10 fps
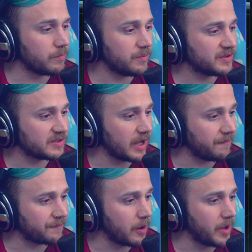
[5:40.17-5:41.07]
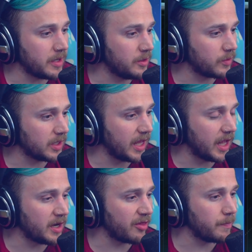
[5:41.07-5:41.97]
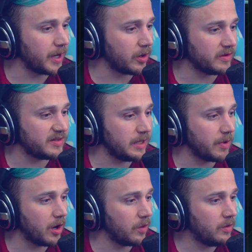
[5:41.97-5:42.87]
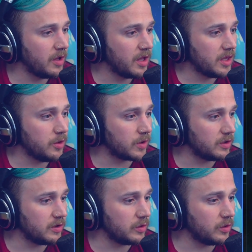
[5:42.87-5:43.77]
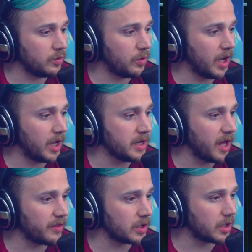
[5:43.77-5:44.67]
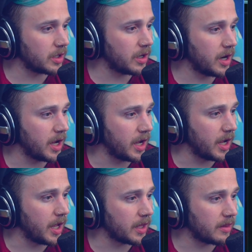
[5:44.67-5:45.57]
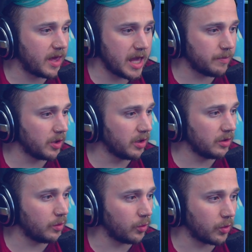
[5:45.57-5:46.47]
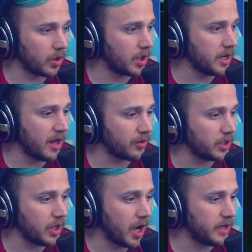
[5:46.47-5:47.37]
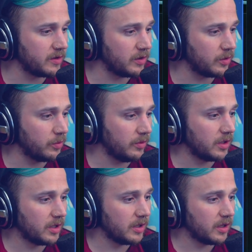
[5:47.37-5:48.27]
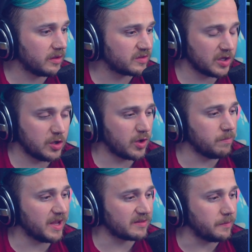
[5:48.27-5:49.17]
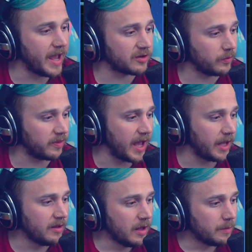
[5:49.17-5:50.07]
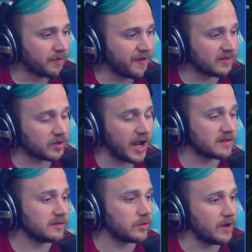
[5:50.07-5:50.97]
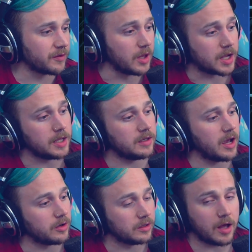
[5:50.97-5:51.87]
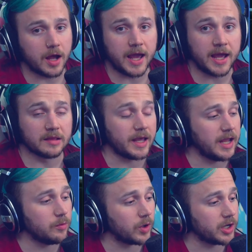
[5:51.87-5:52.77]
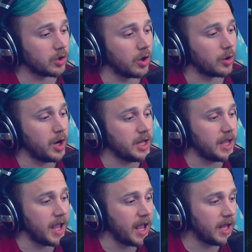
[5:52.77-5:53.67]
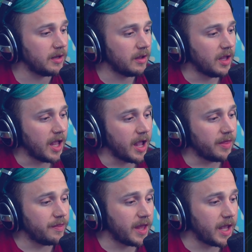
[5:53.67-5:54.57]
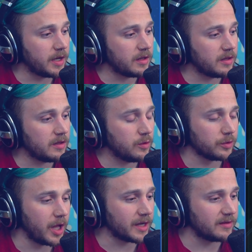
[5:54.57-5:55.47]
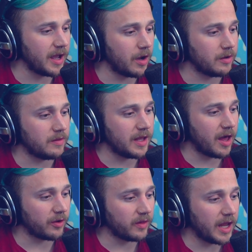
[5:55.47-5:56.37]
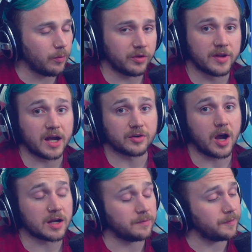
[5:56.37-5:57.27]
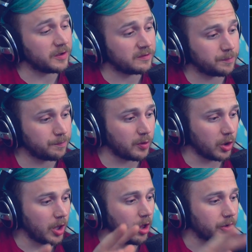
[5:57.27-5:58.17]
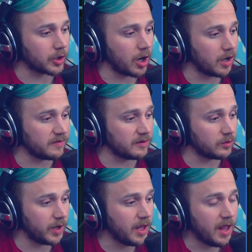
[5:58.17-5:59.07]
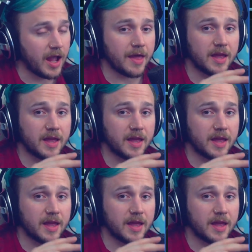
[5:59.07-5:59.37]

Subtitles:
stuff from it. You could get another Baron Zemo. You could do another Cable or another Yondu. So you can mix and match with that. Professor X is great for locking down a lane where you're already ahead, and then you lock down the other lane with Dr. Octopus, pull all their cards into it, and then